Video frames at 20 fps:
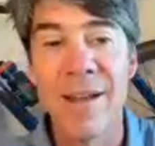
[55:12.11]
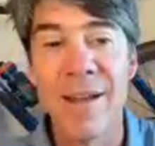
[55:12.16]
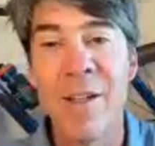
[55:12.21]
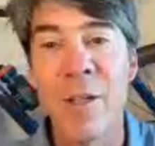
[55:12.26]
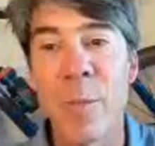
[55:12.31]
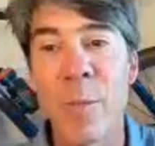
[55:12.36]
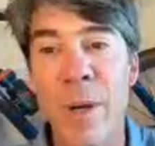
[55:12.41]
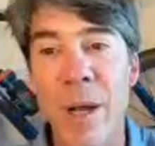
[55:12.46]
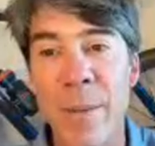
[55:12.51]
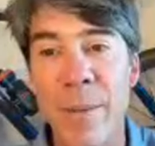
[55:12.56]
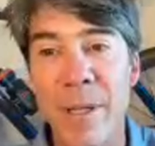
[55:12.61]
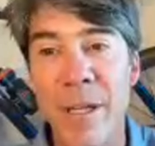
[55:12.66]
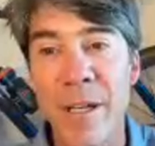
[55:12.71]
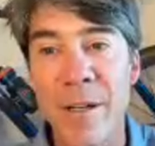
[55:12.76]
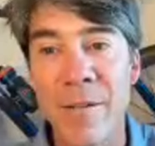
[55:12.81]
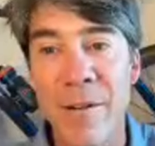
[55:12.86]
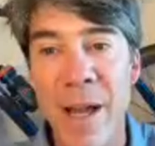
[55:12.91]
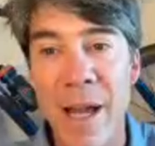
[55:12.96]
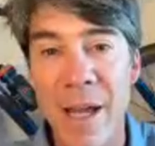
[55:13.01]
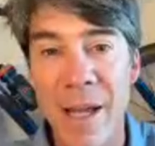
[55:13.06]
You're probably going
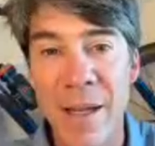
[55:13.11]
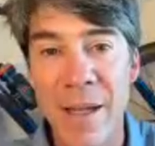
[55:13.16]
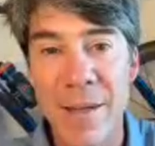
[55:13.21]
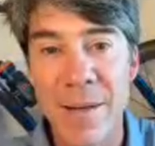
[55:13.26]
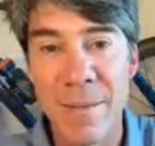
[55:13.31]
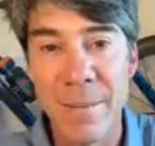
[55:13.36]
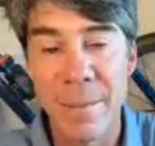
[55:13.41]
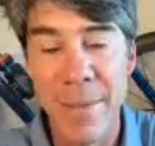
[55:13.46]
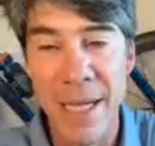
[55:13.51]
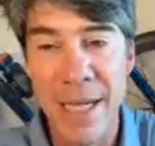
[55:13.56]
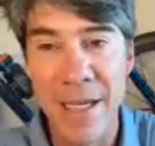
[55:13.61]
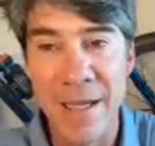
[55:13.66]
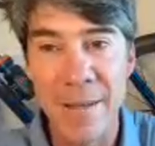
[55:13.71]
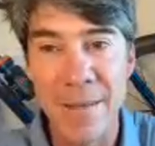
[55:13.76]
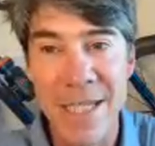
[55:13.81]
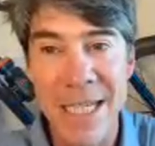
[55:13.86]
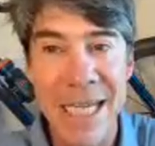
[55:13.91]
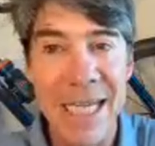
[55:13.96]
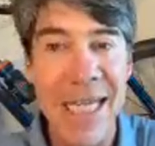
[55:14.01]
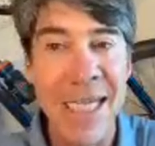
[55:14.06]
to ride medium
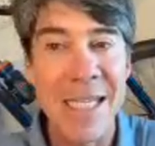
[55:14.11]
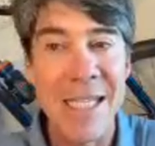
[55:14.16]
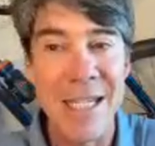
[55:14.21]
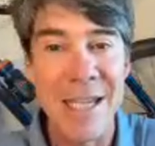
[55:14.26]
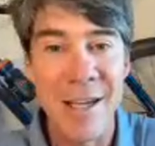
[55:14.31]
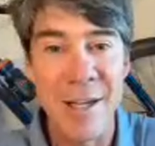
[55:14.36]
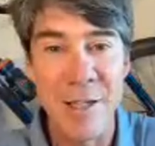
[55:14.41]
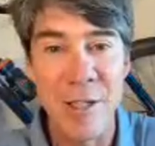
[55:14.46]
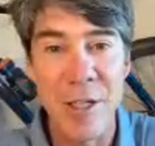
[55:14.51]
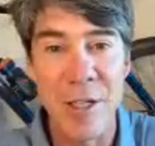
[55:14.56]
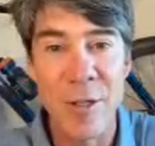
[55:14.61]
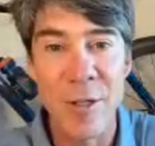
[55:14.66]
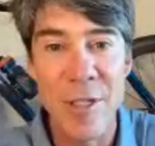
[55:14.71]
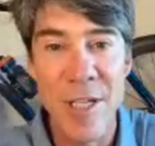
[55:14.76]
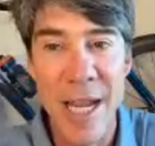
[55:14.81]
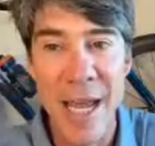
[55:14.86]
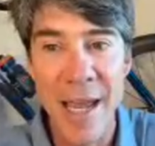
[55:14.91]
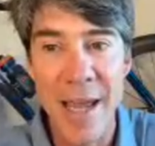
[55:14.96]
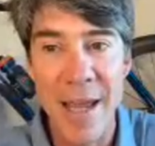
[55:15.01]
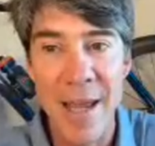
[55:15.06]
to easy on
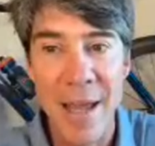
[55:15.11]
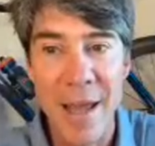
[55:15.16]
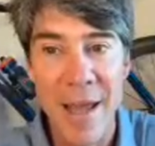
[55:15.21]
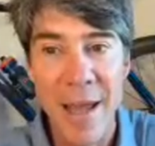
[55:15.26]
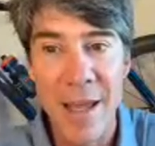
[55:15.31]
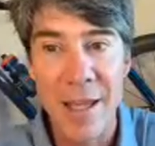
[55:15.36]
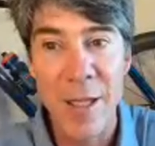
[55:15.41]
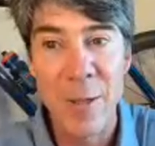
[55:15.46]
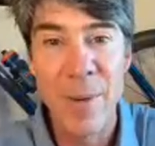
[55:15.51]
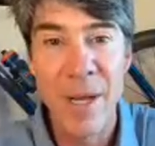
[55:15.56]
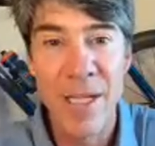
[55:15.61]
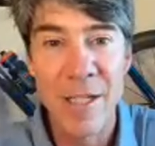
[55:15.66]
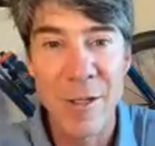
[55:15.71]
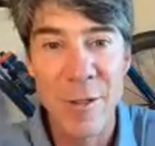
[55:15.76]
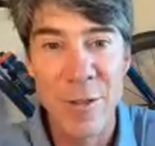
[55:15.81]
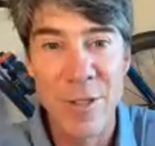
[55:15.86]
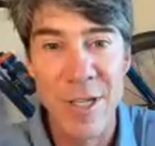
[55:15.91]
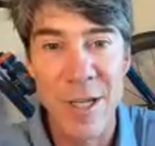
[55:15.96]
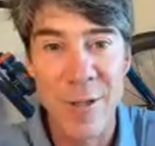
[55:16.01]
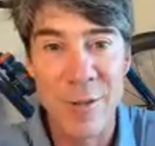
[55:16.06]
Tuesday. You might
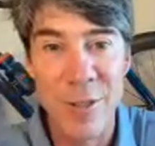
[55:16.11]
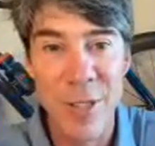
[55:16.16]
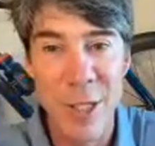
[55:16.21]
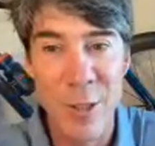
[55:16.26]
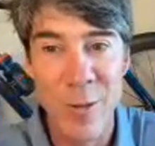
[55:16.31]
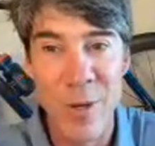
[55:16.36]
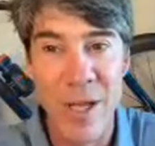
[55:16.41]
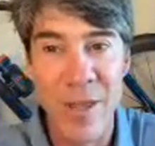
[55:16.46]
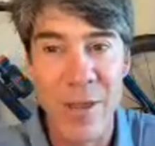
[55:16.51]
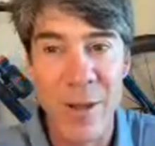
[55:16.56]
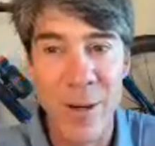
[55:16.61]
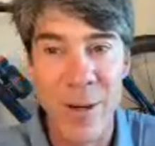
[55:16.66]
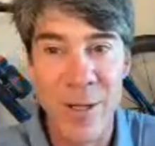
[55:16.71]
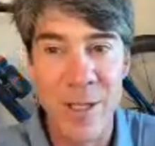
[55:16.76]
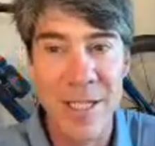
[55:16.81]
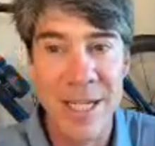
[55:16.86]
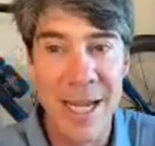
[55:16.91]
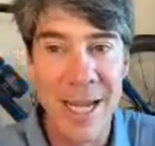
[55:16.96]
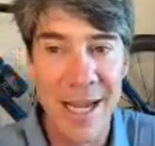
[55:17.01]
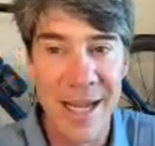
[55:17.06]
do zone two on
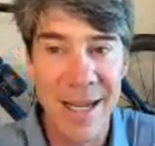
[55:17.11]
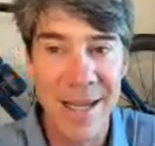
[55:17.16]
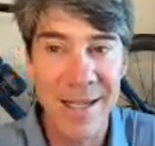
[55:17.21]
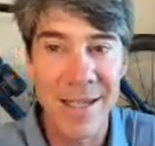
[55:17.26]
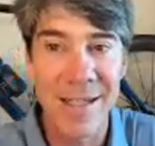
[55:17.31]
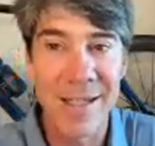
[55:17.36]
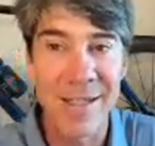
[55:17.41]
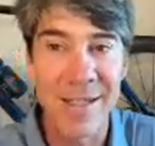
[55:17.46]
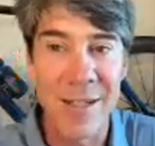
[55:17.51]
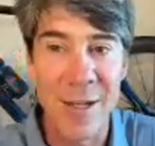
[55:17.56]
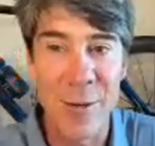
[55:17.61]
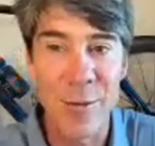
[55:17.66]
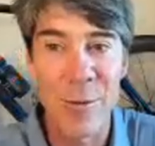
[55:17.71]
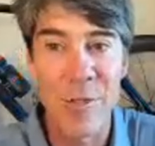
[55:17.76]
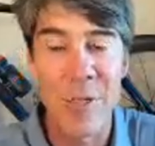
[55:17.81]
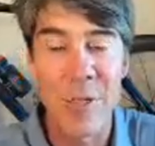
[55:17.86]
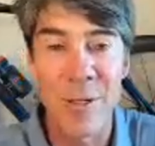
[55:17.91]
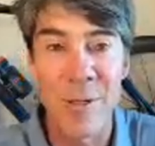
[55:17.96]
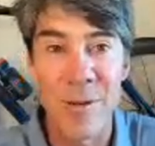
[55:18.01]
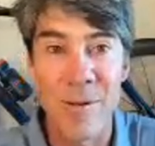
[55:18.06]
Thursday and zone
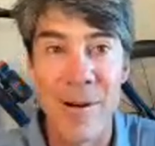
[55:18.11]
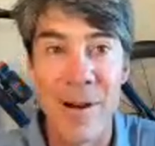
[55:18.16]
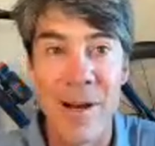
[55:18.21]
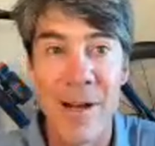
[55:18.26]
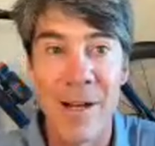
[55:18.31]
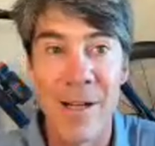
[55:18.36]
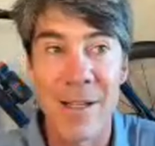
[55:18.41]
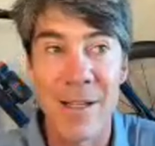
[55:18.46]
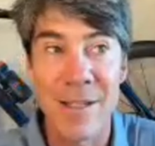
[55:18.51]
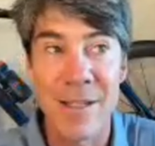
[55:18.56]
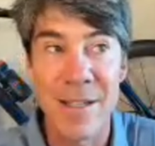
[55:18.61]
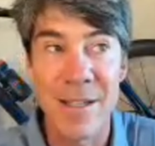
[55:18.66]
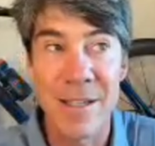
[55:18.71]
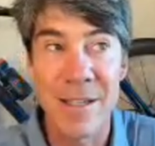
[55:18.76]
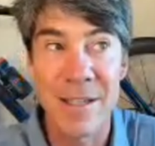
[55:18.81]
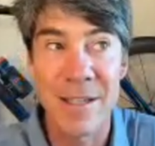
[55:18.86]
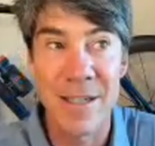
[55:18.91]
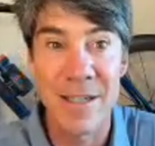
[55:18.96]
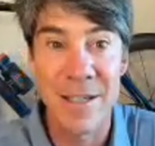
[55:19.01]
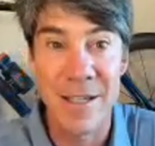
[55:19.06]
two on
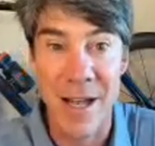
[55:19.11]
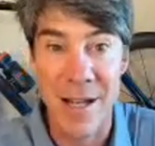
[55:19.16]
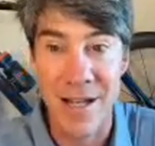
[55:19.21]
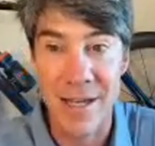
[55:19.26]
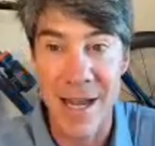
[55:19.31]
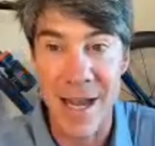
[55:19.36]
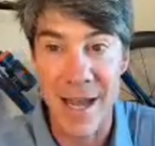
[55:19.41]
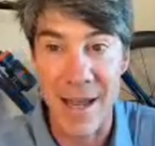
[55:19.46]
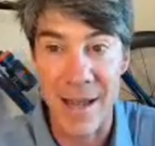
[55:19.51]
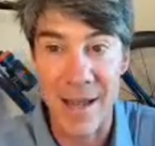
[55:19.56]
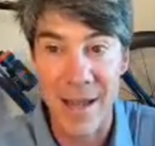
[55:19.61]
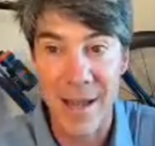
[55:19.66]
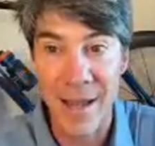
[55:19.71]
Sunday.